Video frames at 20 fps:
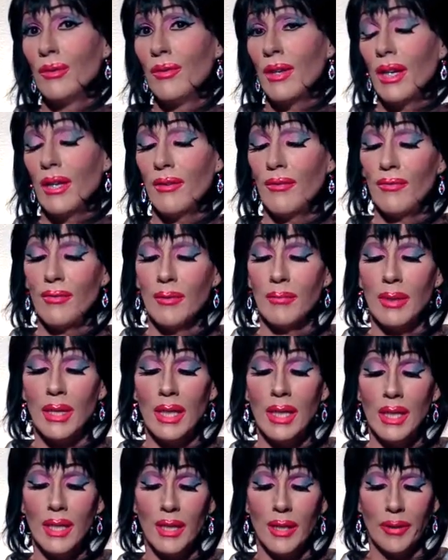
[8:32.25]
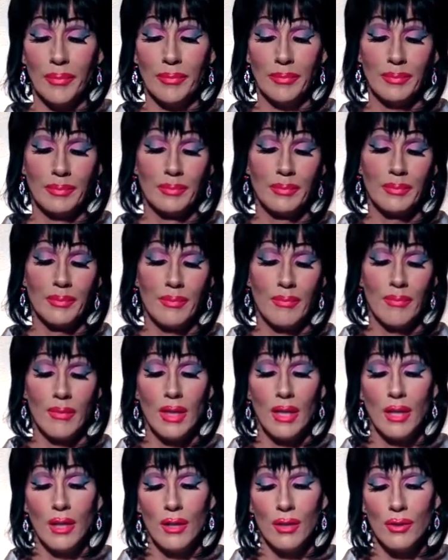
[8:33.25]
move on from him
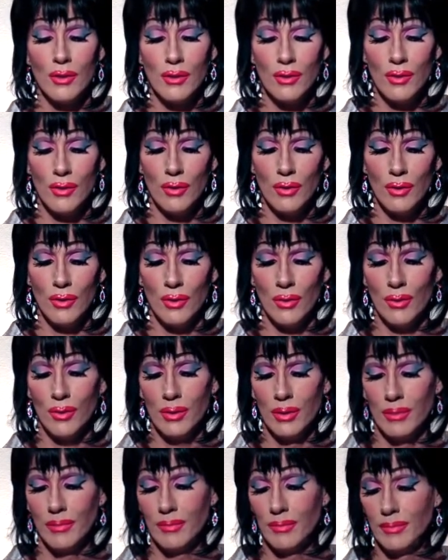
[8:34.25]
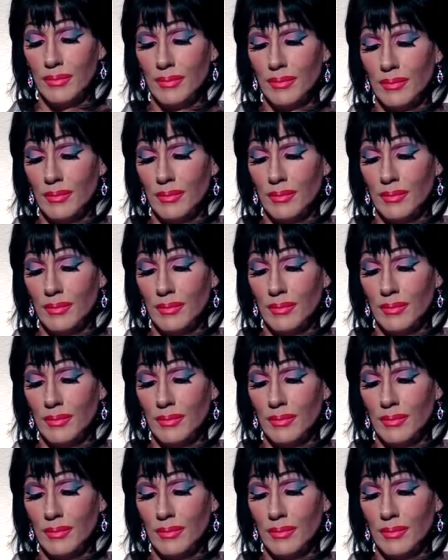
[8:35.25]
to